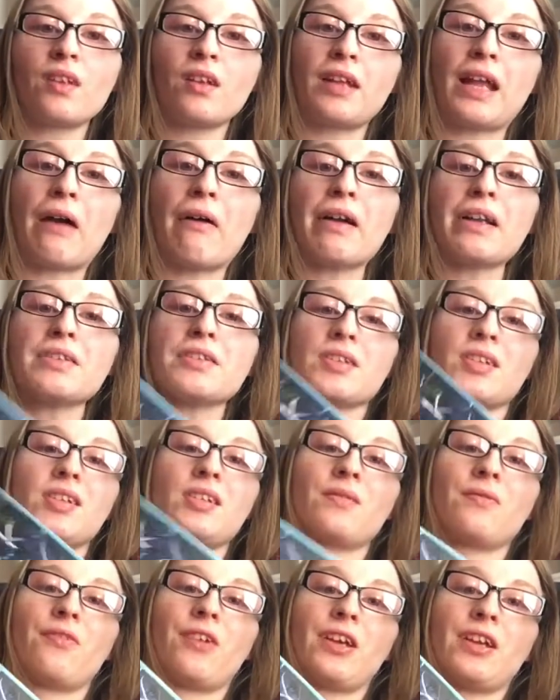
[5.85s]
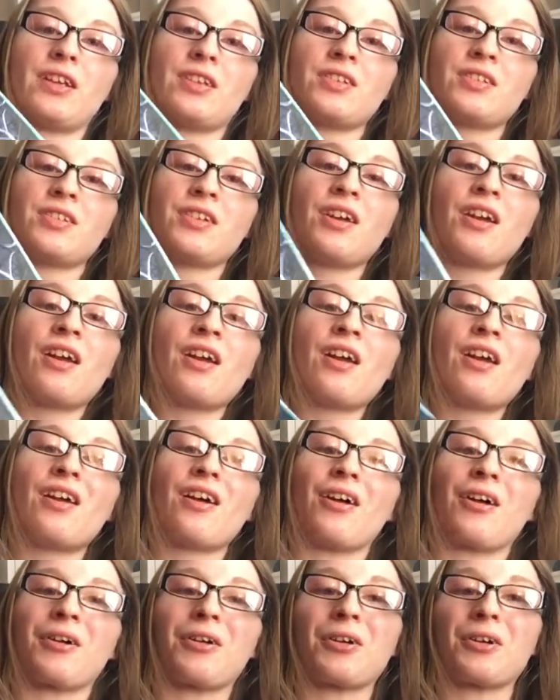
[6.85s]
Now I just finished
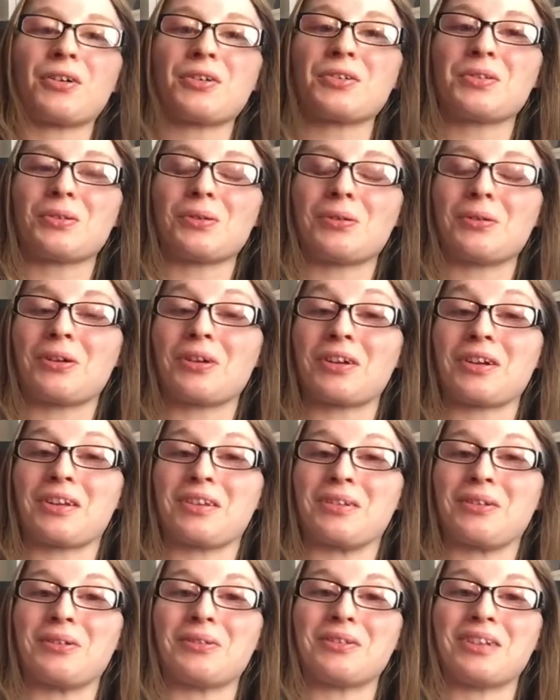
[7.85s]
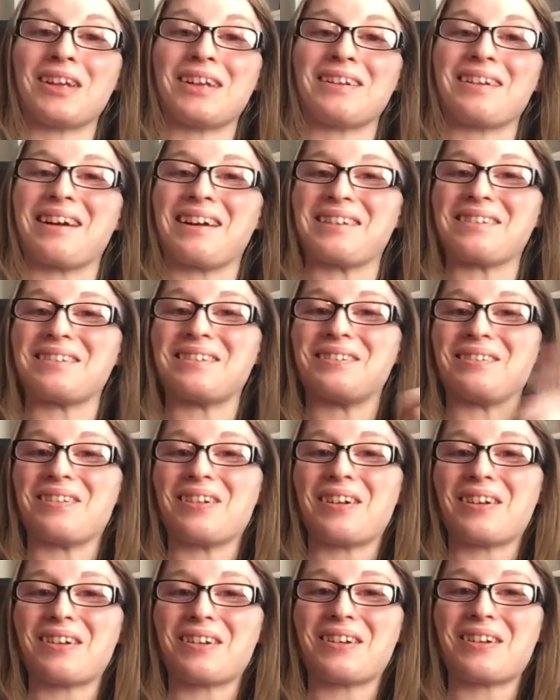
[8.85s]
A Curse So Dark and Lonely not too
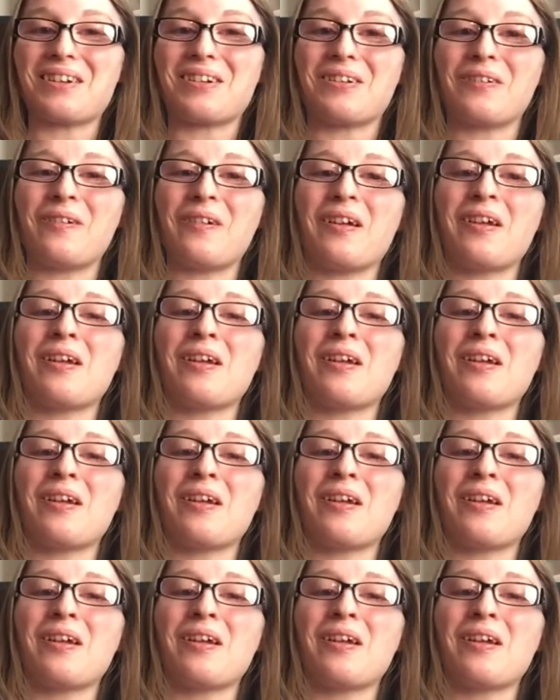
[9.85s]
long ago